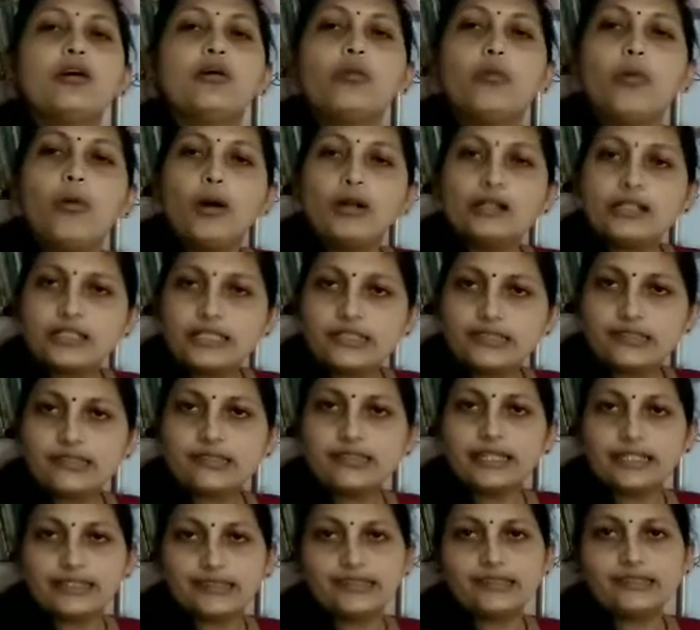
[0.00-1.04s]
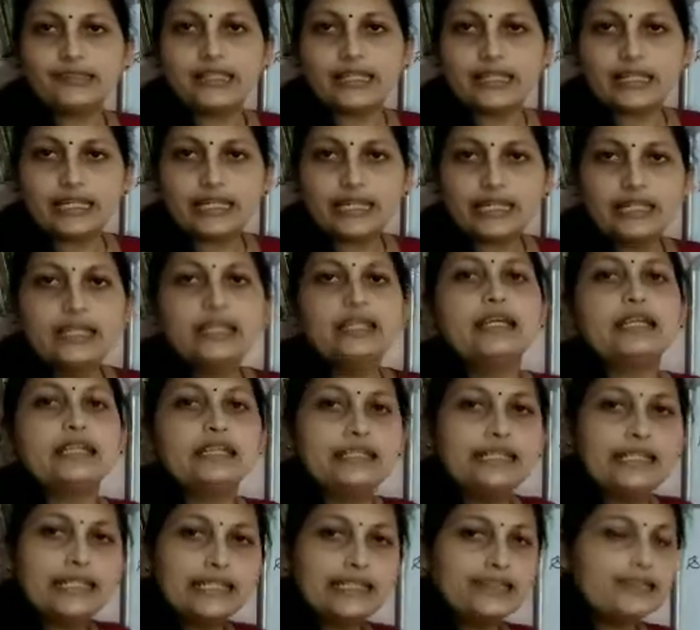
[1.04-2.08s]
what is necessary?
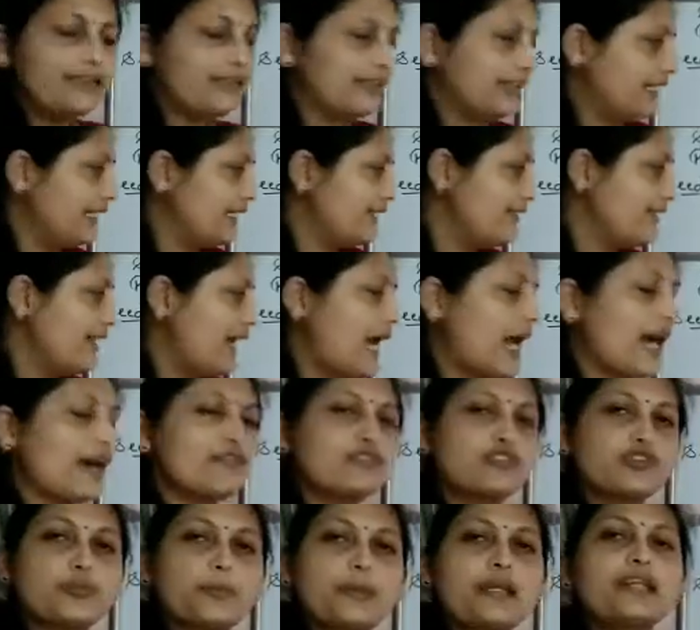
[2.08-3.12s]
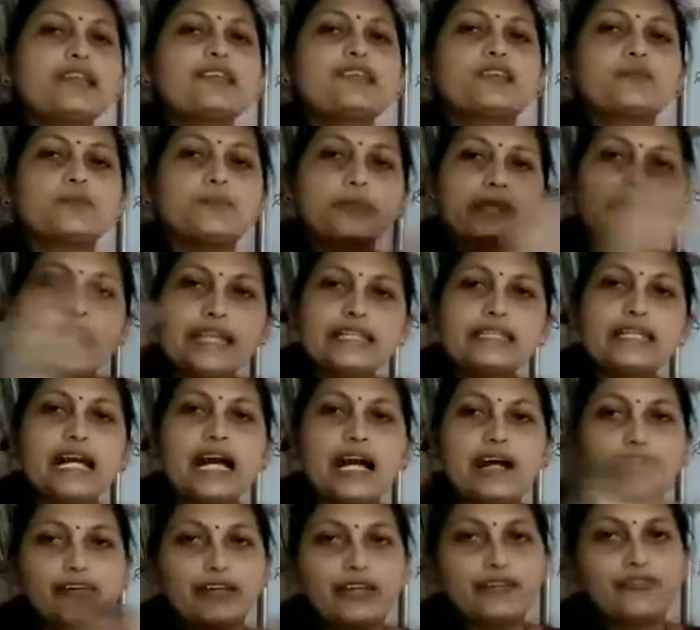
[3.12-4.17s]
These seeds have to be spread
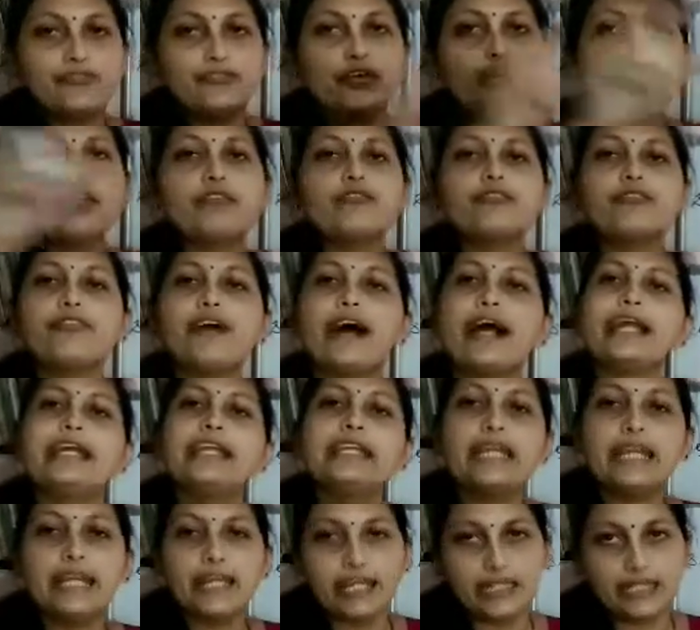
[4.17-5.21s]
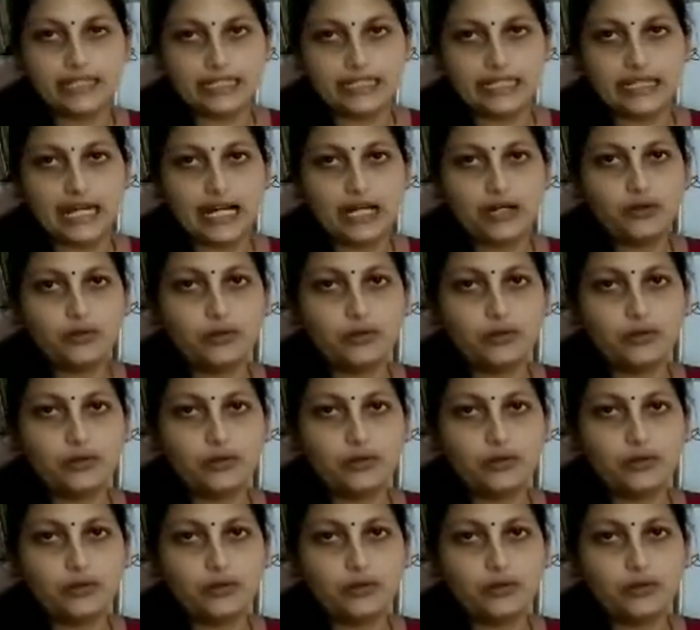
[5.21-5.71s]
away for wide area.